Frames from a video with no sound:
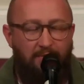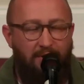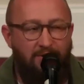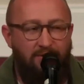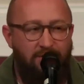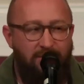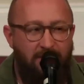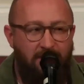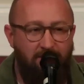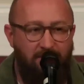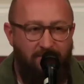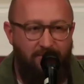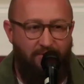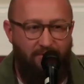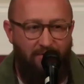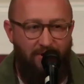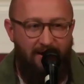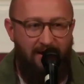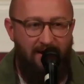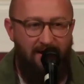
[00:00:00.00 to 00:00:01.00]
person number
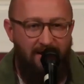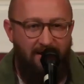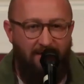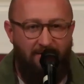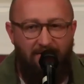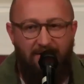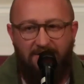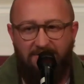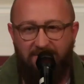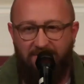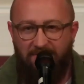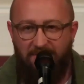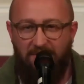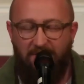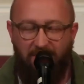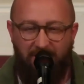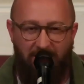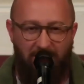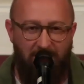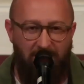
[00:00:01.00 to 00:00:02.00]
three. The rest of you
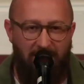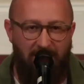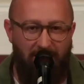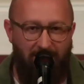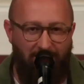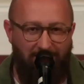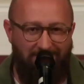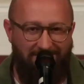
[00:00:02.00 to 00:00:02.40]
can go to hell.